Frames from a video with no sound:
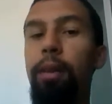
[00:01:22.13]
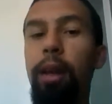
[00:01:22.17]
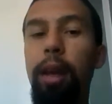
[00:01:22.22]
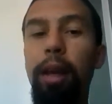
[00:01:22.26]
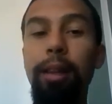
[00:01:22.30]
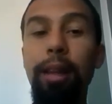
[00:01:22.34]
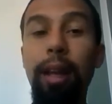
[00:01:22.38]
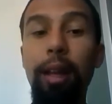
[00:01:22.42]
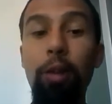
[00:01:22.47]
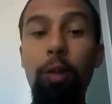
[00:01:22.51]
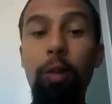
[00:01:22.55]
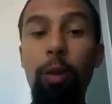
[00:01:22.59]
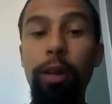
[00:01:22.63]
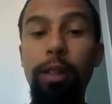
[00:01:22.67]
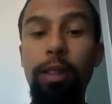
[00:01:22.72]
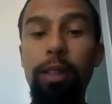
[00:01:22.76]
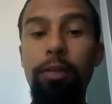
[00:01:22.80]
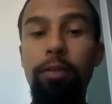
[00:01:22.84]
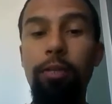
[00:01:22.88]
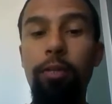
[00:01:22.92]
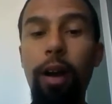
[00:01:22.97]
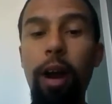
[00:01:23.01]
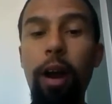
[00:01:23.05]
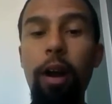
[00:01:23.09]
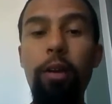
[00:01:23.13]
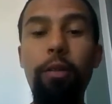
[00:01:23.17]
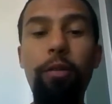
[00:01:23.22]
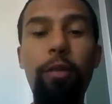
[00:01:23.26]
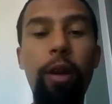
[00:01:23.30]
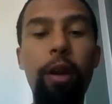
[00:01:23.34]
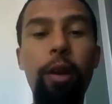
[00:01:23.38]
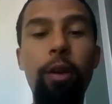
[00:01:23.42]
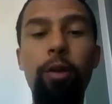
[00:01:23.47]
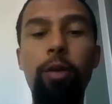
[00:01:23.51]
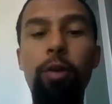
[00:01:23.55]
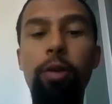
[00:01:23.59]
And that was very,
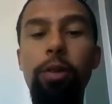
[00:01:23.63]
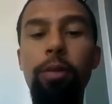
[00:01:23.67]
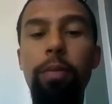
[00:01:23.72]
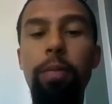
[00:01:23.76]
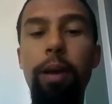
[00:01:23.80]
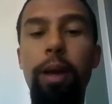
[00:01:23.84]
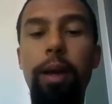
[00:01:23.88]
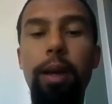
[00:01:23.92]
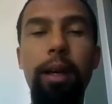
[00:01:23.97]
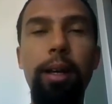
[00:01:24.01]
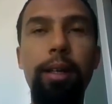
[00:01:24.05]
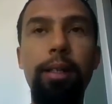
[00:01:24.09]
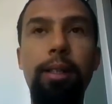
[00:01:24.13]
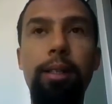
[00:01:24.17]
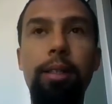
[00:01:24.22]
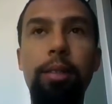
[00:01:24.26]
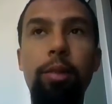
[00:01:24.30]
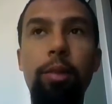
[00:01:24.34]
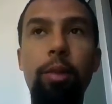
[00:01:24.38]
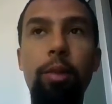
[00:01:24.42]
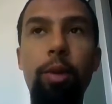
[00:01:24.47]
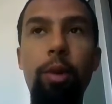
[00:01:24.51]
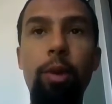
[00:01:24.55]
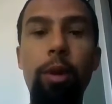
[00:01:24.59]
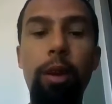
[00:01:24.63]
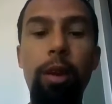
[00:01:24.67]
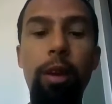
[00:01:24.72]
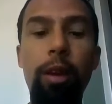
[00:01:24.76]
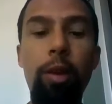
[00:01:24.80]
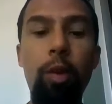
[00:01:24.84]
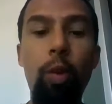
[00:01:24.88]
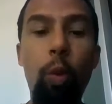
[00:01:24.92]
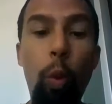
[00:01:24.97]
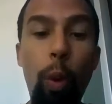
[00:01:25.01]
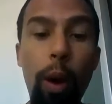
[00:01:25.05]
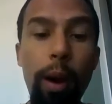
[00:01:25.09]
very good because
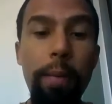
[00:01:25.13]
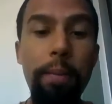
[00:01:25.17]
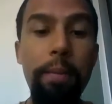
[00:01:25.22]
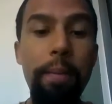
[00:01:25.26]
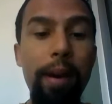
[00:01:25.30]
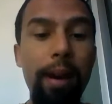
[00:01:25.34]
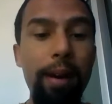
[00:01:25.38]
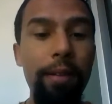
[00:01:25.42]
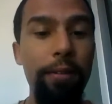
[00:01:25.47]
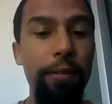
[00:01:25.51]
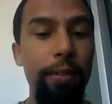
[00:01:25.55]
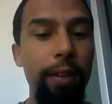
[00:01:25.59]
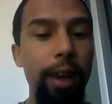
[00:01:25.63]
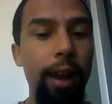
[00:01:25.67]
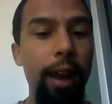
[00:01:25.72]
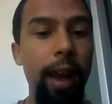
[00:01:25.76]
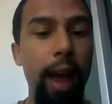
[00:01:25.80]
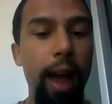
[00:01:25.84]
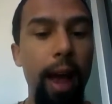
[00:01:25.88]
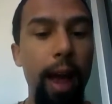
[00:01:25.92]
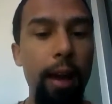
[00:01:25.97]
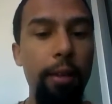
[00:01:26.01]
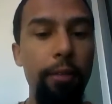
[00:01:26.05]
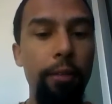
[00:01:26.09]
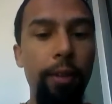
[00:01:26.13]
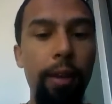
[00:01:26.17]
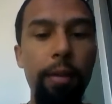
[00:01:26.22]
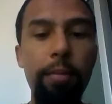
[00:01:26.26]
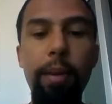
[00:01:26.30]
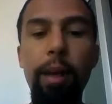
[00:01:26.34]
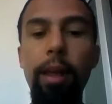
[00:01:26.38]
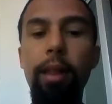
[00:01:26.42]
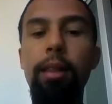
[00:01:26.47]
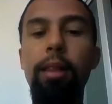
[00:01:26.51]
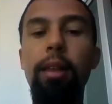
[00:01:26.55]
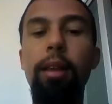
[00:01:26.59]
in 1.5 months, I
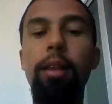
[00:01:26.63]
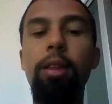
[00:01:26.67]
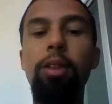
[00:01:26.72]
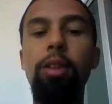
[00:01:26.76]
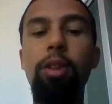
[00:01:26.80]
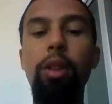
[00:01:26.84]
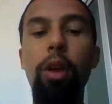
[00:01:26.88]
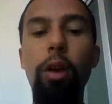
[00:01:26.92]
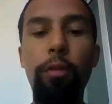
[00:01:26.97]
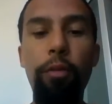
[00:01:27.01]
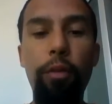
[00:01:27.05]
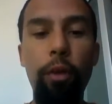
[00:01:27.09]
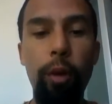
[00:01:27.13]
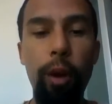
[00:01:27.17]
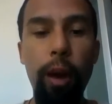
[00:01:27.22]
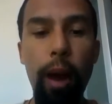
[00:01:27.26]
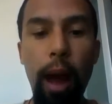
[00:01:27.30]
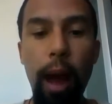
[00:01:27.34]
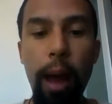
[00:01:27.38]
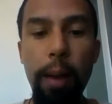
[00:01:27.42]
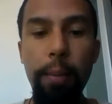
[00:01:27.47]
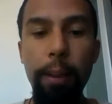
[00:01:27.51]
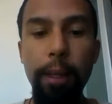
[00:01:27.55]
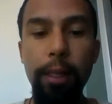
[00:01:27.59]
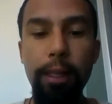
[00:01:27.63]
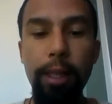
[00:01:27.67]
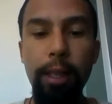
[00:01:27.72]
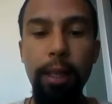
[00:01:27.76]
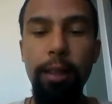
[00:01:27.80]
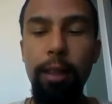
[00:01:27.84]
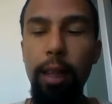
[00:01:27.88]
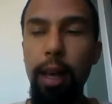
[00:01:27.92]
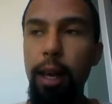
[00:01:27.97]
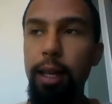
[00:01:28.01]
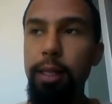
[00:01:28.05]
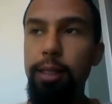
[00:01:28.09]
made the TOEFL
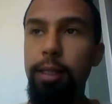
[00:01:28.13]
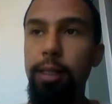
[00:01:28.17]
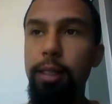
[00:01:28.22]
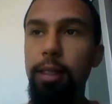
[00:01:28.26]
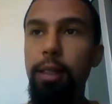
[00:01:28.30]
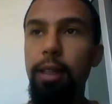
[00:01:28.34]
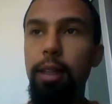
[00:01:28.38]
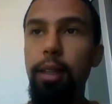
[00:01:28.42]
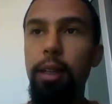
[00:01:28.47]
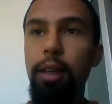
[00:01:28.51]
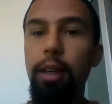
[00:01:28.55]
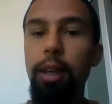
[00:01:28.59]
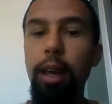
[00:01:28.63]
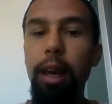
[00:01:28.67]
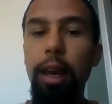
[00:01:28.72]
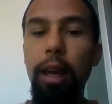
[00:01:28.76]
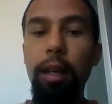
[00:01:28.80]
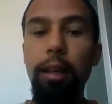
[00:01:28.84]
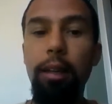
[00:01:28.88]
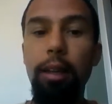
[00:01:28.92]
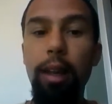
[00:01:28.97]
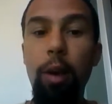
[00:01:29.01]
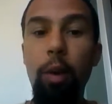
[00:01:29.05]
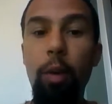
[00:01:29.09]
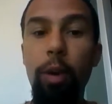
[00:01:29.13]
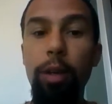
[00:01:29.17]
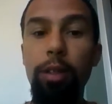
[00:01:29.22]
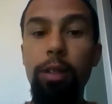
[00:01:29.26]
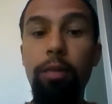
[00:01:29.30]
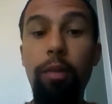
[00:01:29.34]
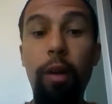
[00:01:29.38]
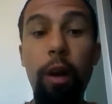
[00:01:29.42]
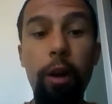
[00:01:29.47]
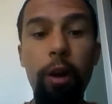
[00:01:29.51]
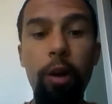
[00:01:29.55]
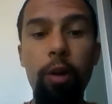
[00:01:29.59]
IBT test, and that was
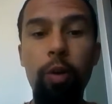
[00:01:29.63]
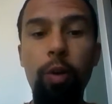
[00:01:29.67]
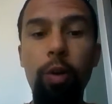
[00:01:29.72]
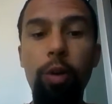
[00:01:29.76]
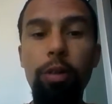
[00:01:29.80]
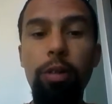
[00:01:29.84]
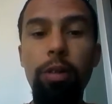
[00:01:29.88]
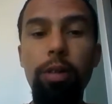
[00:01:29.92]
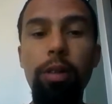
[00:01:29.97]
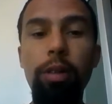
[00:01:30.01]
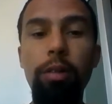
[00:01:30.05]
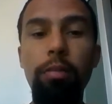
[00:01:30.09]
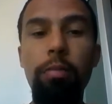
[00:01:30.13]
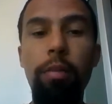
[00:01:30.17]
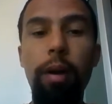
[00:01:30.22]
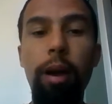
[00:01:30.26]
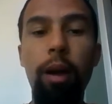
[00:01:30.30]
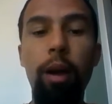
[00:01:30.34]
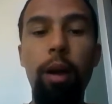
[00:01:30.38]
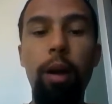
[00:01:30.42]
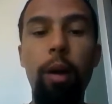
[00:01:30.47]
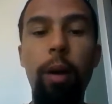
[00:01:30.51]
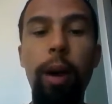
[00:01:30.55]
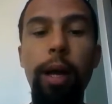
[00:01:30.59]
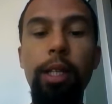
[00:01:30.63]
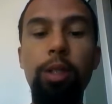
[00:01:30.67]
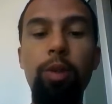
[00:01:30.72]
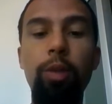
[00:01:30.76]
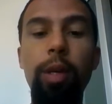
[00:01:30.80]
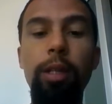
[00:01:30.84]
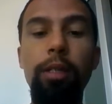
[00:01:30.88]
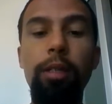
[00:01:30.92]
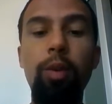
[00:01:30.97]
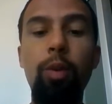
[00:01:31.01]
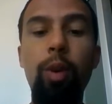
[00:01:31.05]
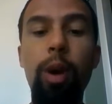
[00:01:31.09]
very good. My grade
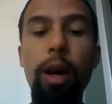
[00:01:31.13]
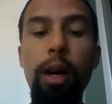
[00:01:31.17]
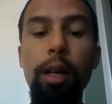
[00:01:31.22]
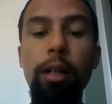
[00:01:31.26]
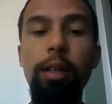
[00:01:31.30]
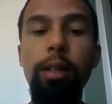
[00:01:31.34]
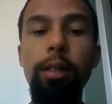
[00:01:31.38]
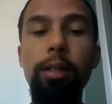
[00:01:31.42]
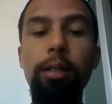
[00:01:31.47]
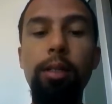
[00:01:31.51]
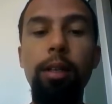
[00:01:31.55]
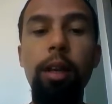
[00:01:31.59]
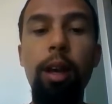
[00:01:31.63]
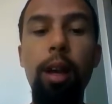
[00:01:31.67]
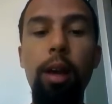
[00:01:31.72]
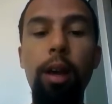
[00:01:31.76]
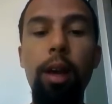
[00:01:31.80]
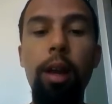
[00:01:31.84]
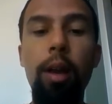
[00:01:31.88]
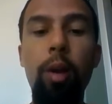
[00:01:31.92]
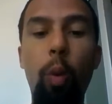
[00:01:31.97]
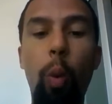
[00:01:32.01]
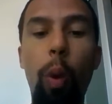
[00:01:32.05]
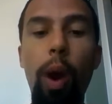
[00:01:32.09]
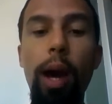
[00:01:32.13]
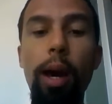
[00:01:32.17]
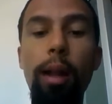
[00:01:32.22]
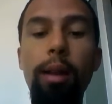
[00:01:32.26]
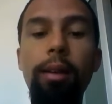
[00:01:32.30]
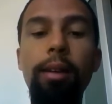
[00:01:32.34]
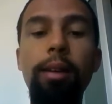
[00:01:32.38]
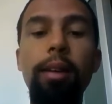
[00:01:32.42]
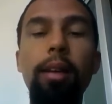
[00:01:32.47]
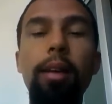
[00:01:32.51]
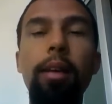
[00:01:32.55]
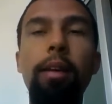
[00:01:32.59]
was
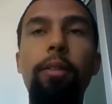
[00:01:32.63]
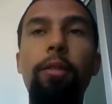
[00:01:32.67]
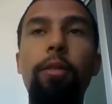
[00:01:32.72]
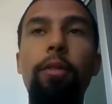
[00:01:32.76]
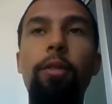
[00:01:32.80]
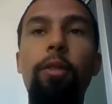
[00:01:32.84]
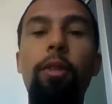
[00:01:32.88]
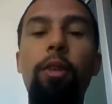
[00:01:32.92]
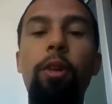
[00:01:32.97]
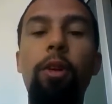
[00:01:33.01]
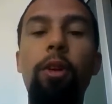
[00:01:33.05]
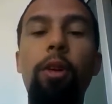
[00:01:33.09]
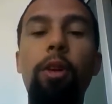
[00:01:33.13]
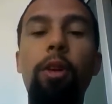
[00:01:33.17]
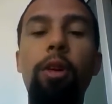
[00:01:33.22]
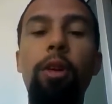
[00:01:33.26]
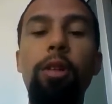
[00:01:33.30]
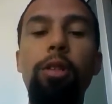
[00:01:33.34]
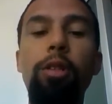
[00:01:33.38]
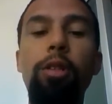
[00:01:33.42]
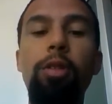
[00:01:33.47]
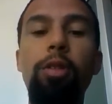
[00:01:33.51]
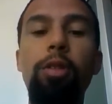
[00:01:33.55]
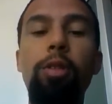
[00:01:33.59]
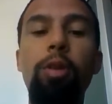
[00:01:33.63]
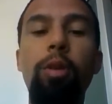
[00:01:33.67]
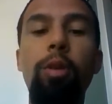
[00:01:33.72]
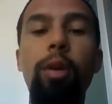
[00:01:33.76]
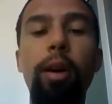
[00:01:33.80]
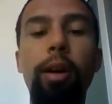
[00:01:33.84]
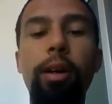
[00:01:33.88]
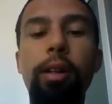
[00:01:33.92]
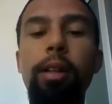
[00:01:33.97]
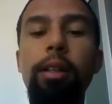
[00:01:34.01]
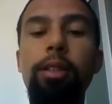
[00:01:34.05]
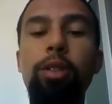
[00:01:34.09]
101 for
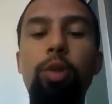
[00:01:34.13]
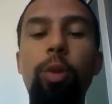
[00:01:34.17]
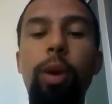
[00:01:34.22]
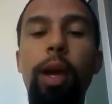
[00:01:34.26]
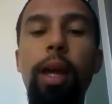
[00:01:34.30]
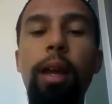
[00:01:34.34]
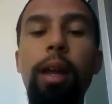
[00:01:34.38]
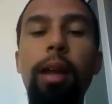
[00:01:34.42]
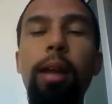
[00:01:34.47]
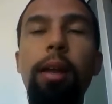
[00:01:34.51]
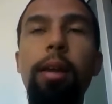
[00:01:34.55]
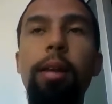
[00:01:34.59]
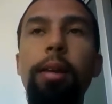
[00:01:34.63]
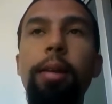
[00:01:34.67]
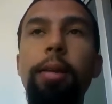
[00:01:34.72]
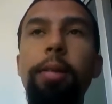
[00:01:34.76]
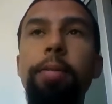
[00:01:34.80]
120.